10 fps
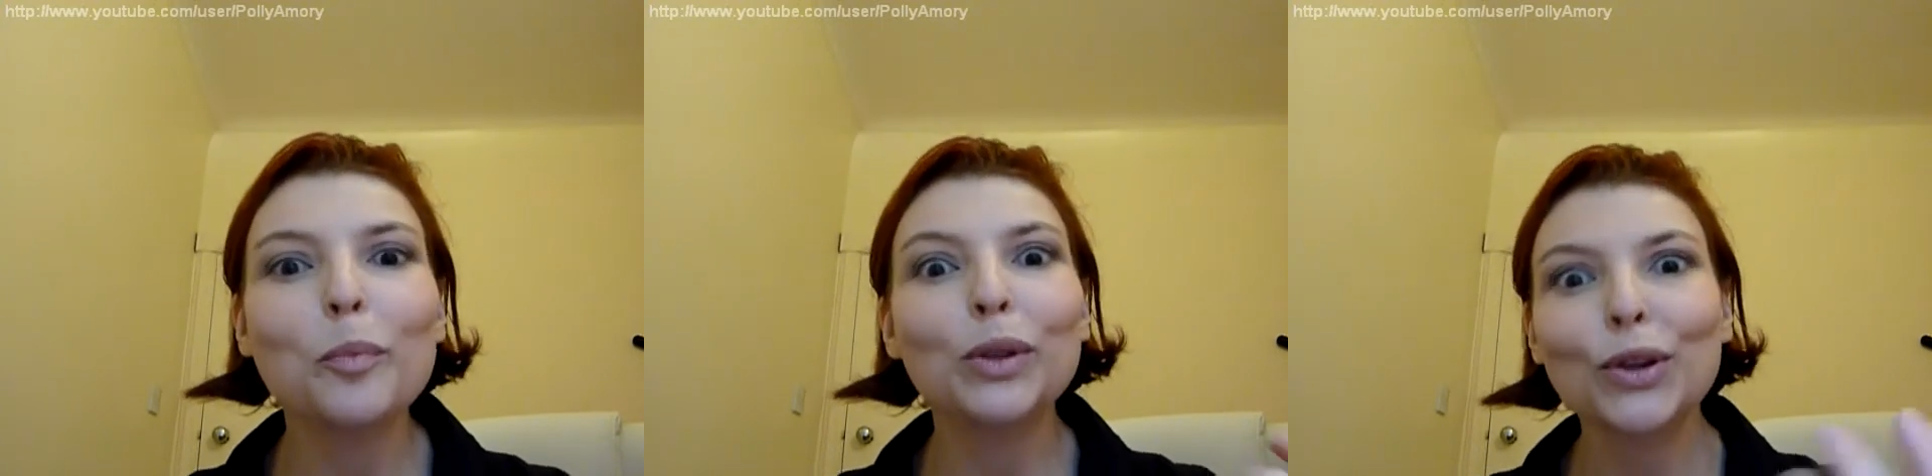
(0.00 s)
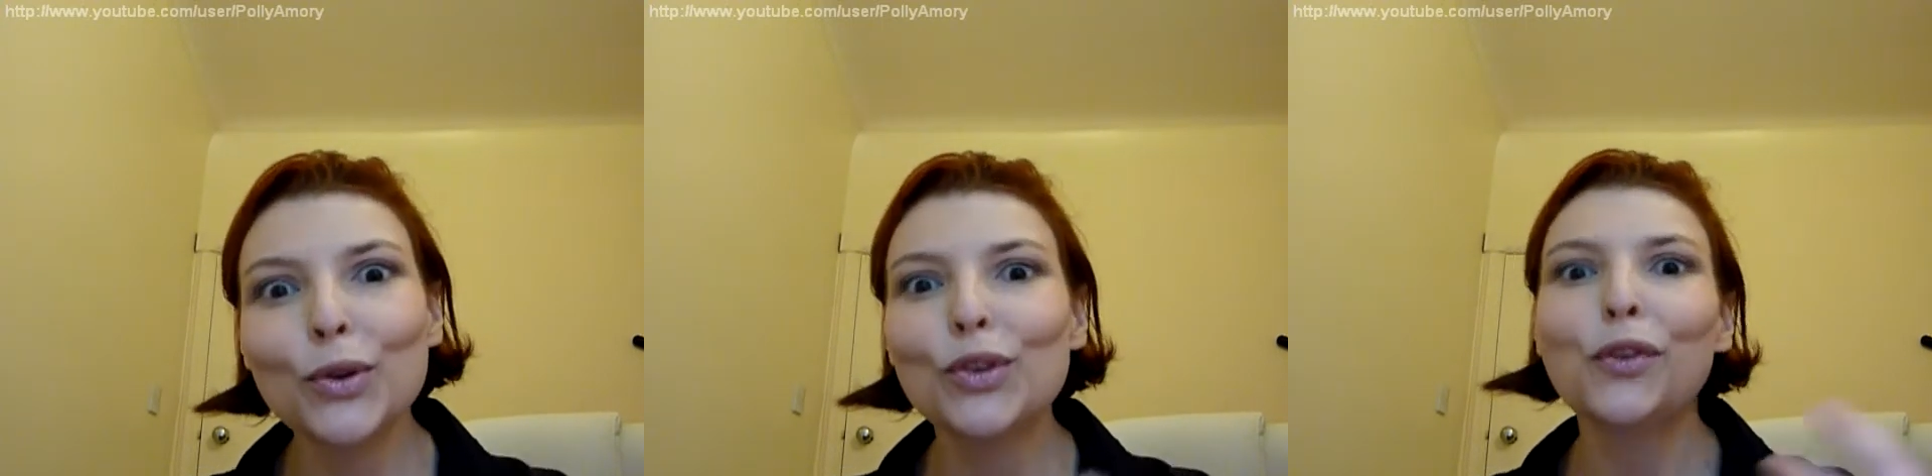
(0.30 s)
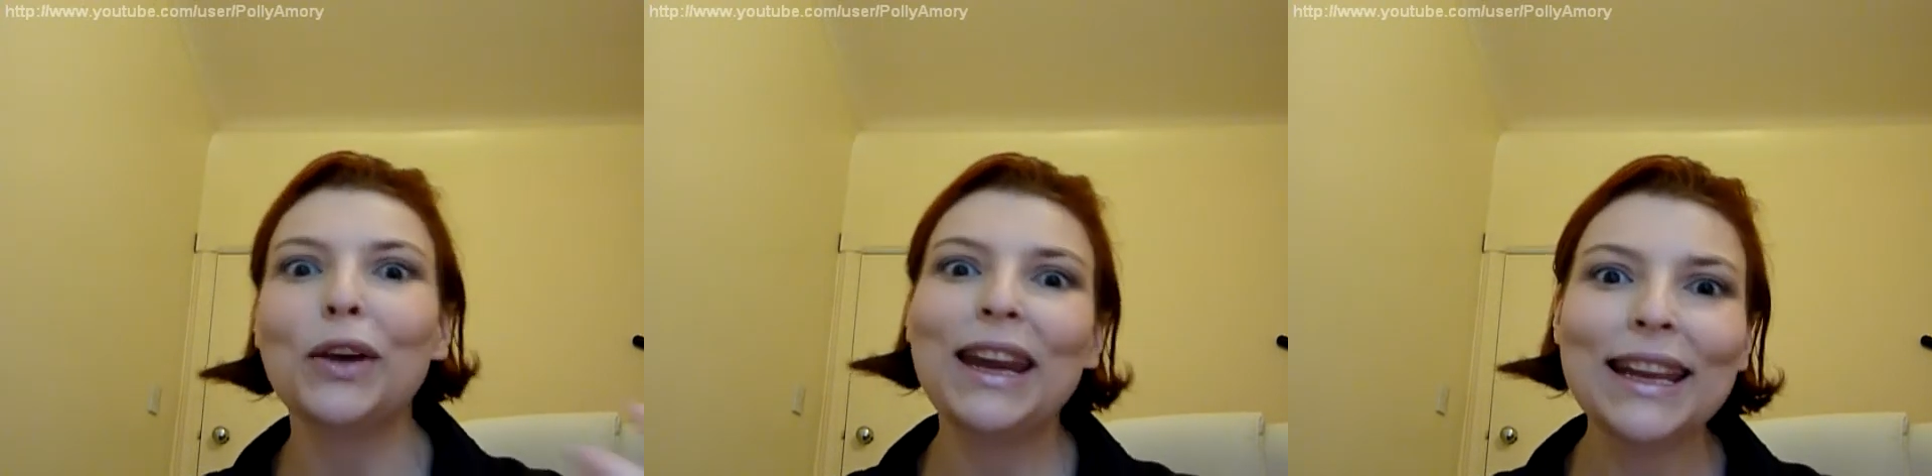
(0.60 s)
blues,
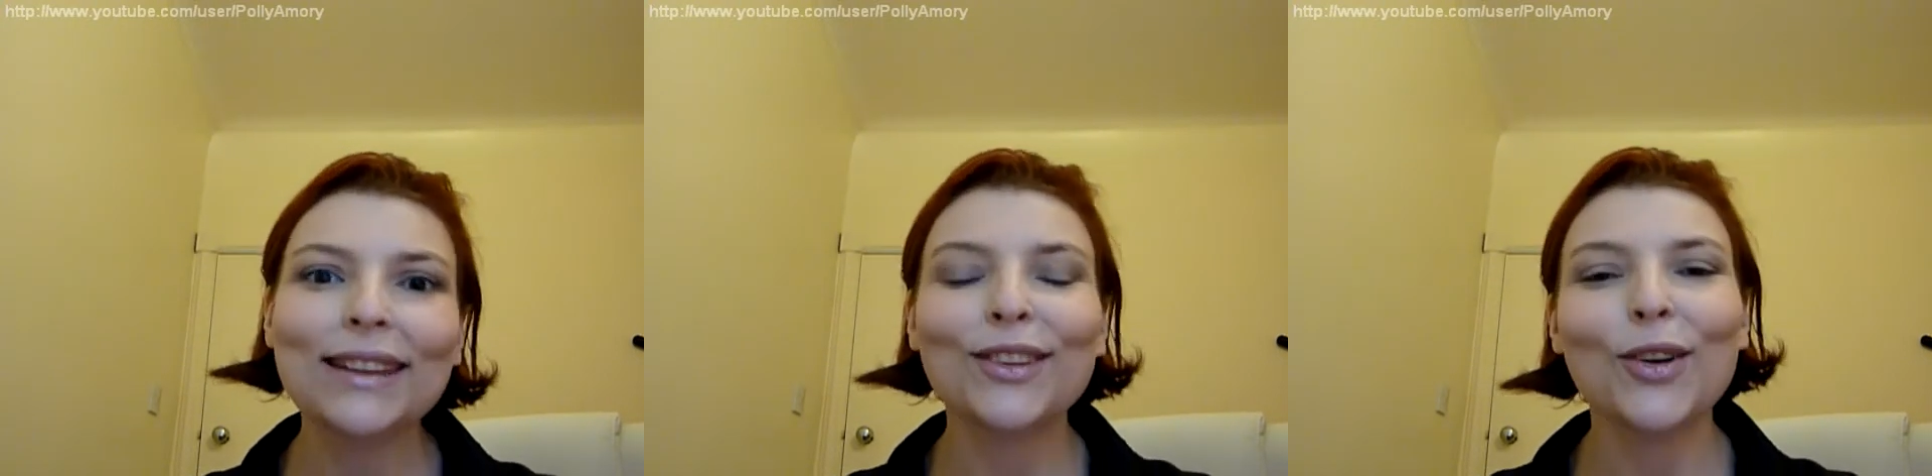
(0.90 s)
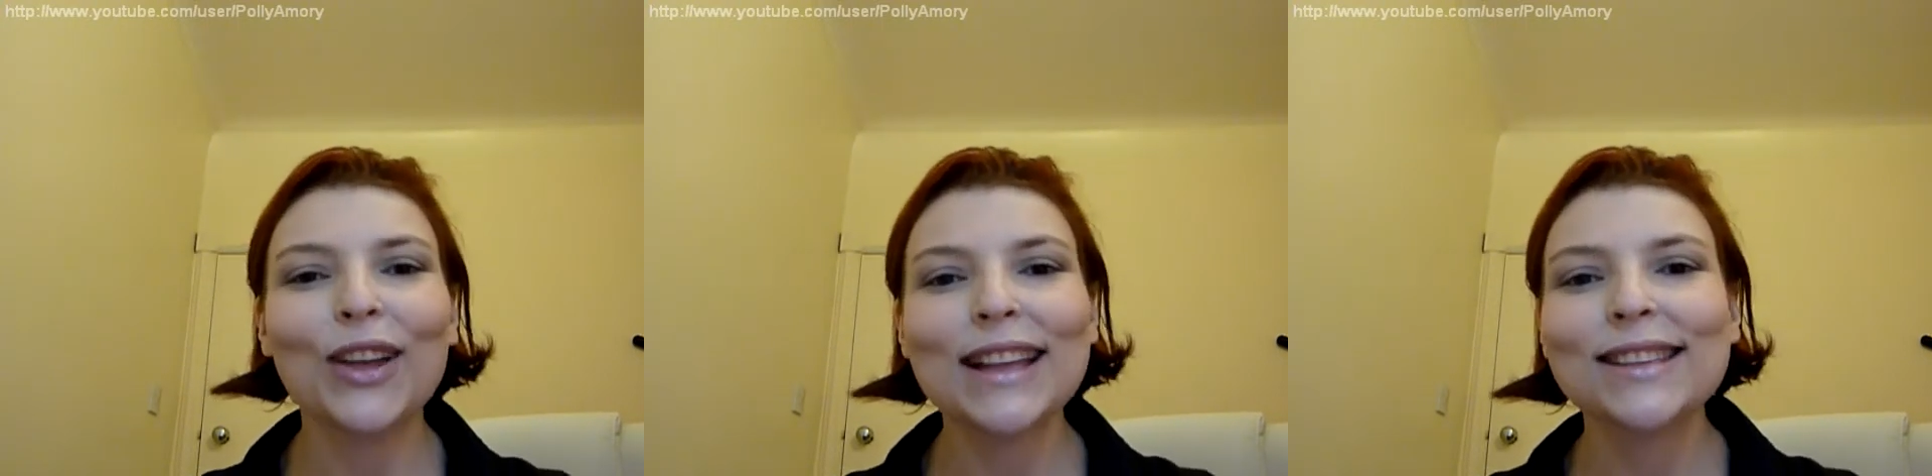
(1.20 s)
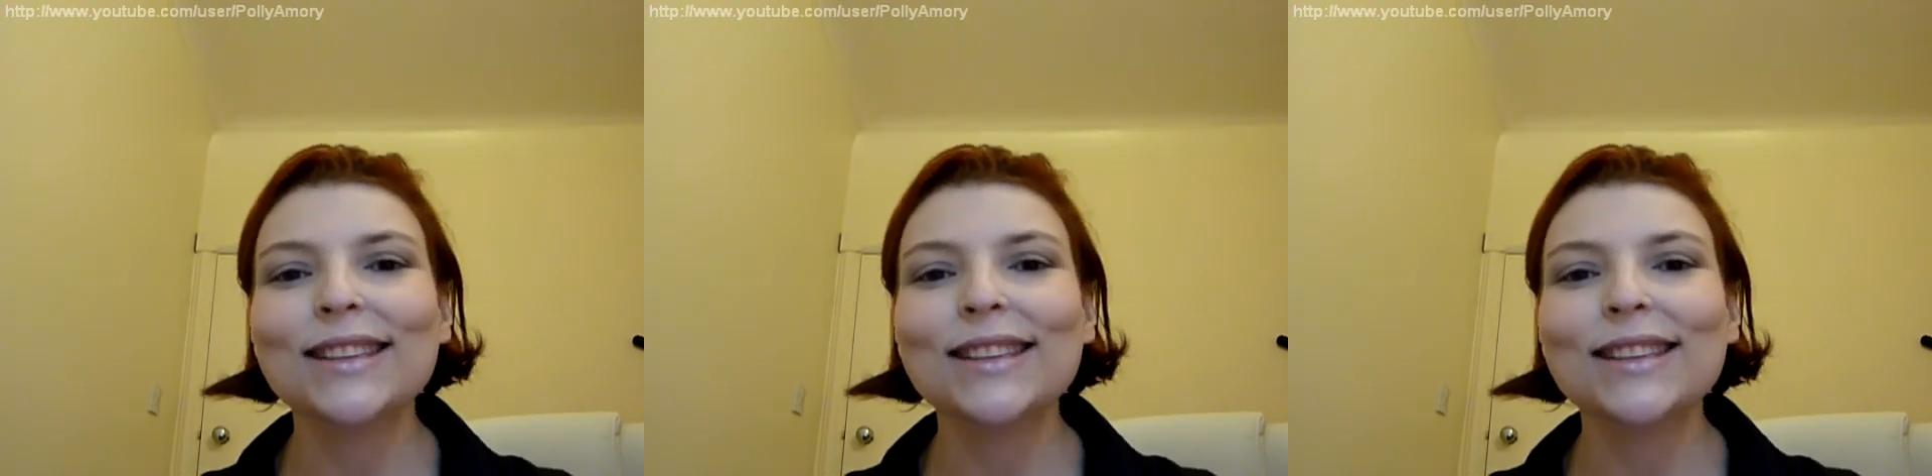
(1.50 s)
greens, all that